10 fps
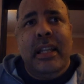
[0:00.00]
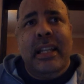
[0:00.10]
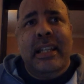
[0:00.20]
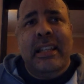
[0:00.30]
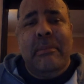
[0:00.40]

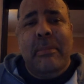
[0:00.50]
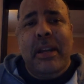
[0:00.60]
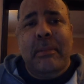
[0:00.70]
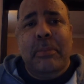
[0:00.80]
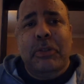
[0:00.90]
and it
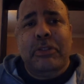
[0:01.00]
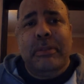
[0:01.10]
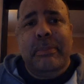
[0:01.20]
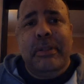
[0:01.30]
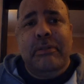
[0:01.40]
might
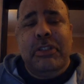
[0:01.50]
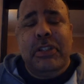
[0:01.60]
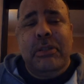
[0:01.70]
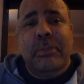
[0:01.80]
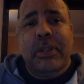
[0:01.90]
possibly
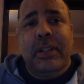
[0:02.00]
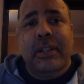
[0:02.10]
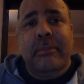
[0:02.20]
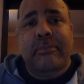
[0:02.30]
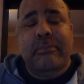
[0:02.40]
return one
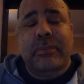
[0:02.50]
day.